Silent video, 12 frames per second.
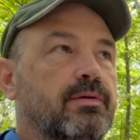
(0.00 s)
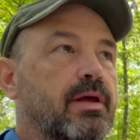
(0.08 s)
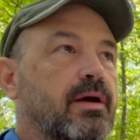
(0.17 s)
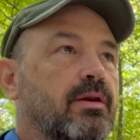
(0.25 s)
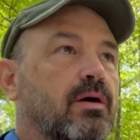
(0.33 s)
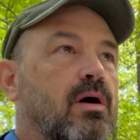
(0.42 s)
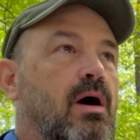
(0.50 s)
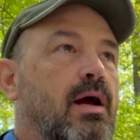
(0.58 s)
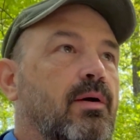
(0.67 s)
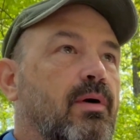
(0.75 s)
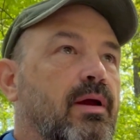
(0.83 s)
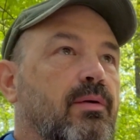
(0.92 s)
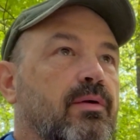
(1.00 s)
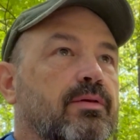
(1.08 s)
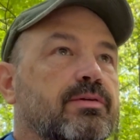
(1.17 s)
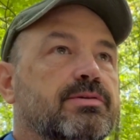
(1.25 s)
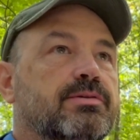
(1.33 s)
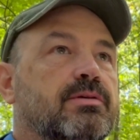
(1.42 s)
down to a highway where
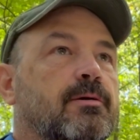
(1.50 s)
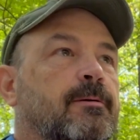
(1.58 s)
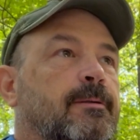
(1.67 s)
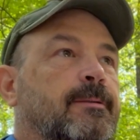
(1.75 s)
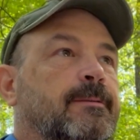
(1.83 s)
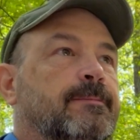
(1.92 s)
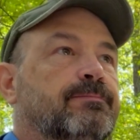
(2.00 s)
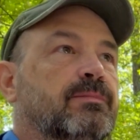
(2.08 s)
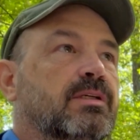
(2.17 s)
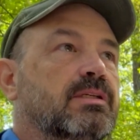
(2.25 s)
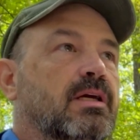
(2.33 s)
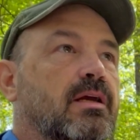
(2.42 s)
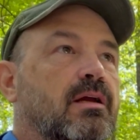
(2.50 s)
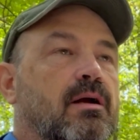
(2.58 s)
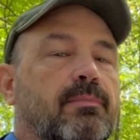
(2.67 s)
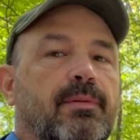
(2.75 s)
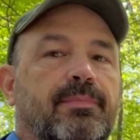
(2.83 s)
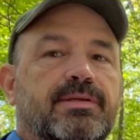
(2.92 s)
it's like a
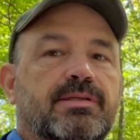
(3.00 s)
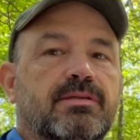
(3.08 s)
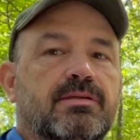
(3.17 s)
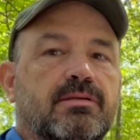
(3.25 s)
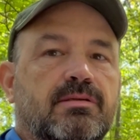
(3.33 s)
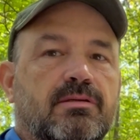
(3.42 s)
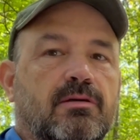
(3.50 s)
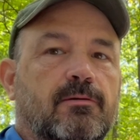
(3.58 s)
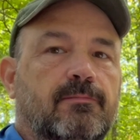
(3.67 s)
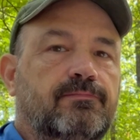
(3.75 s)
couple of businesses. So